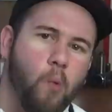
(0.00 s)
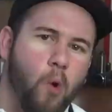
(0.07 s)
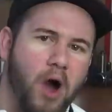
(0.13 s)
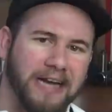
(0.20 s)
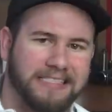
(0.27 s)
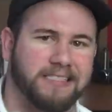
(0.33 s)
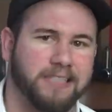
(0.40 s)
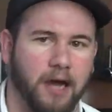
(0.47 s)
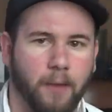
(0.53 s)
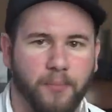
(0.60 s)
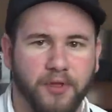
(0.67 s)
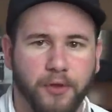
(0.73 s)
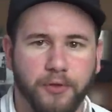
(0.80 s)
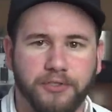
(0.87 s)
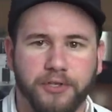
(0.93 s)
What's up,
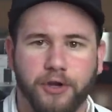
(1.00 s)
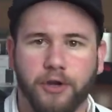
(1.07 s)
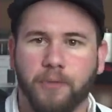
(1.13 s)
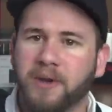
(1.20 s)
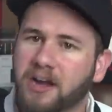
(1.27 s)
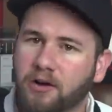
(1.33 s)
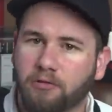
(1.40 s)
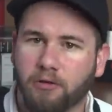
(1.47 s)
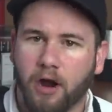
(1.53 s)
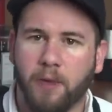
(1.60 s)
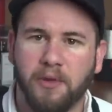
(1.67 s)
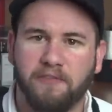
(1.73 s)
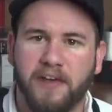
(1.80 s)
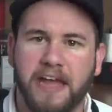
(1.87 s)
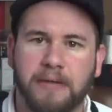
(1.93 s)
YouTube?
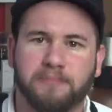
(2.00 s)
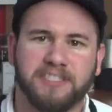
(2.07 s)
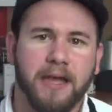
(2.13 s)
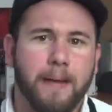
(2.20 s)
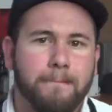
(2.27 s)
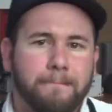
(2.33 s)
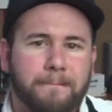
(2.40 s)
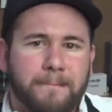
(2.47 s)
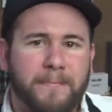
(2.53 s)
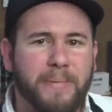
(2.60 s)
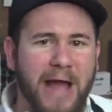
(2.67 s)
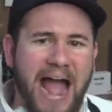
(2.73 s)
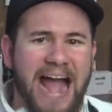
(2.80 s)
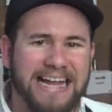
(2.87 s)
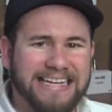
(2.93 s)
Robbie Vapes
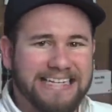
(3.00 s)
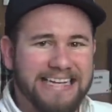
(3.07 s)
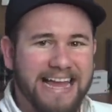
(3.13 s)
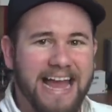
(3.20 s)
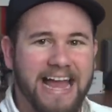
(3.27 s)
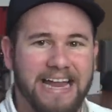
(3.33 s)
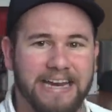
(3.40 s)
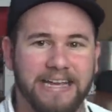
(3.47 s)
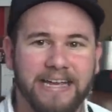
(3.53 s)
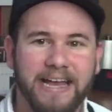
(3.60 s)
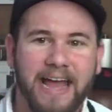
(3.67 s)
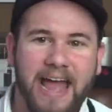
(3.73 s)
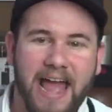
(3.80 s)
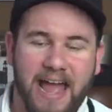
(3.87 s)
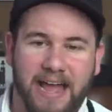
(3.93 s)
back again,
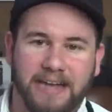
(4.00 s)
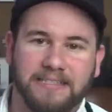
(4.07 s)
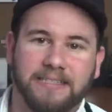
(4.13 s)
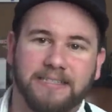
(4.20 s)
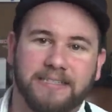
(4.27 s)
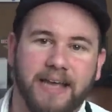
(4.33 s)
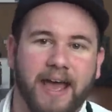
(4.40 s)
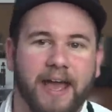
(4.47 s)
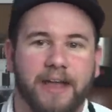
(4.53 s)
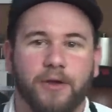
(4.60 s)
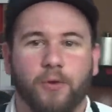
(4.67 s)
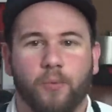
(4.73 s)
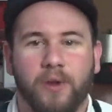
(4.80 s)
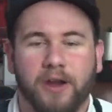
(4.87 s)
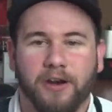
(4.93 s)
and
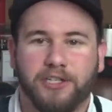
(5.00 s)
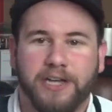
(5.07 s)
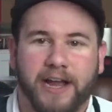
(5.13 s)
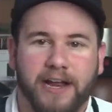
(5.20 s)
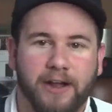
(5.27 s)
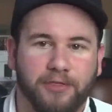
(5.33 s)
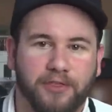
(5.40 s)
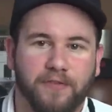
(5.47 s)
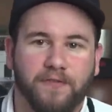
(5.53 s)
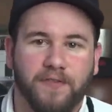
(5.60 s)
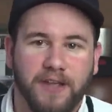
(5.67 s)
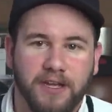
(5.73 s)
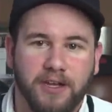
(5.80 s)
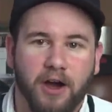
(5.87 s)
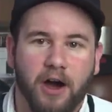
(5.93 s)
today we are checking out the
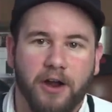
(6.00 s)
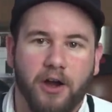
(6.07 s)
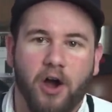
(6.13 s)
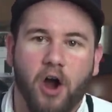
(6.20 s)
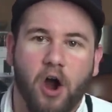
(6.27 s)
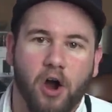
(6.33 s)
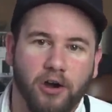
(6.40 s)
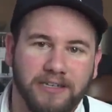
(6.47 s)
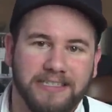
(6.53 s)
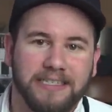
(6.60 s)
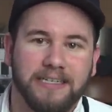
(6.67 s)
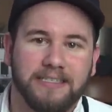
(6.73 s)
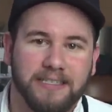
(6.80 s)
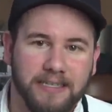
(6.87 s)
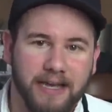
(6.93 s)
V G O D R
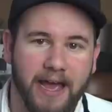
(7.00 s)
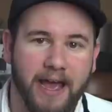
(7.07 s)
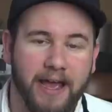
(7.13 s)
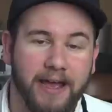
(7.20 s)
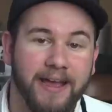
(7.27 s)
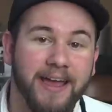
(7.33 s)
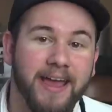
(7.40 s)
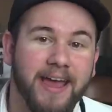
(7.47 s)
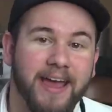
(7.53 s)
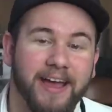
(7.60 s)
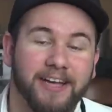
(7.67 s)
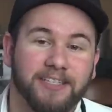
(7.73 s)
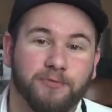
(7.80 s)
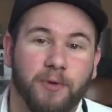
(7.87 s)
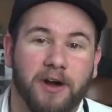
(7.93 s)
D T A,
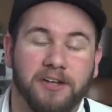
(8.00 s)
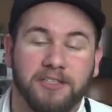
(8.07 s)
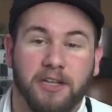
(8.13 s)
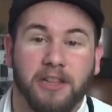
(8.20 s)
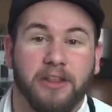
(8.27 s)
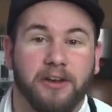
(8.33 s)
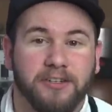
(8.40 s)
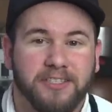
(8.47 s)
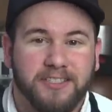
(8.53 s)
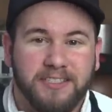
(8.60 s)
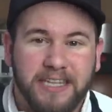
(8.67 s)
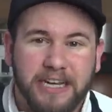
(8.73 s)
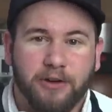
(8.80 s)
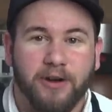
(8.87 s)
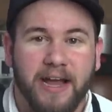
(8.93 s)
as well as a little
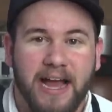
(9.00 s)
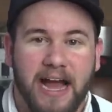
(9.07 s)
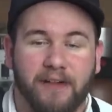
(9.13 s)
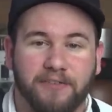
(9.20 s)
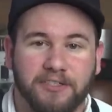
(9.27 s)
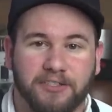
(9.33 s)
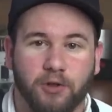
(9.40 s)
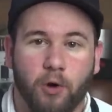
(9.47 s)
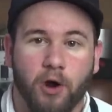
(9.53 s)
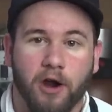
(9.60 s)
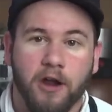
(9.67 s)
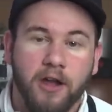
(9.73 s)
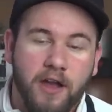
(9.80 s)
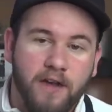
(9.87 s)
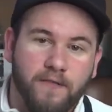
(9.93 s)
secret I have in
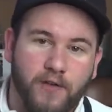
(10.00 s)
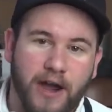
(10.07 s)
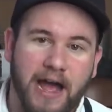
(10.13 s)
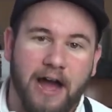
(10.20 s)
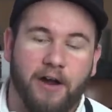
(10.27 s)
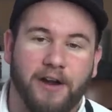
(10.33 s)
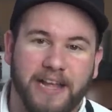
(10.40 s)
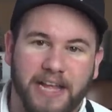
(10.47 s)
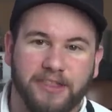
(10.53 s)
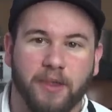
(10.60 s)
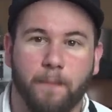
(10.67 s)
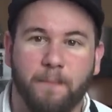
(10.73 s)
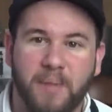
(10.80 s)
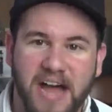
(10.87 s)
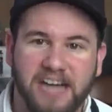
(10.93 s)
store for how to get
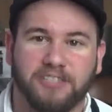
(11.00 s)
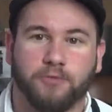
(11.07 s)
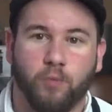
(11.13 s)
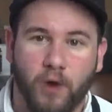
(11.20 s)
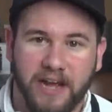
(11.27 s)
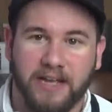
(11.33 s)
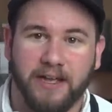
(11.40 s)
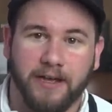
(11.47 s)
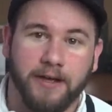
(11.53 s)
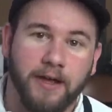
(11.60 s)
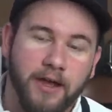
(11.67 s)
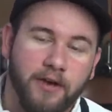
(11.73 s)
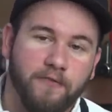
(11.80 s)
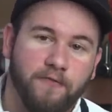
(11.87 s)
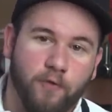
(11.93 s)
the best
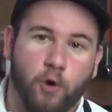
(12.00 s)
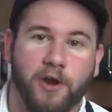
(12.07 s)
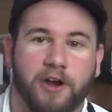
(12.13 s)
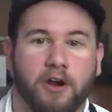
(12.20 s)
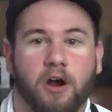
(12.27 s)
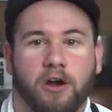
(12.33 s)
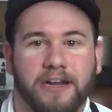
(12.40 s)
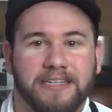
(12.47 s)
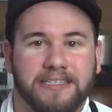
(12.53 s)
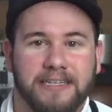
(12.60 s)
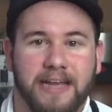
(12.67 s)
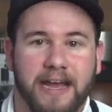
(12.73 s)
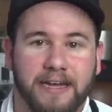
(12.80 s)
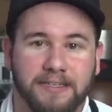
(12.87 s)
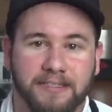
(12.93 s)
wicking for your R D
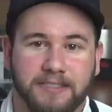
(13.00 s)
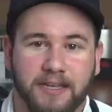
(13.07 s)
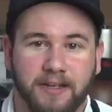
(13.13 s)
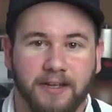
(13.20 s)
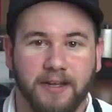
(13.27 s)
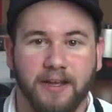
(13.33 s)
T As.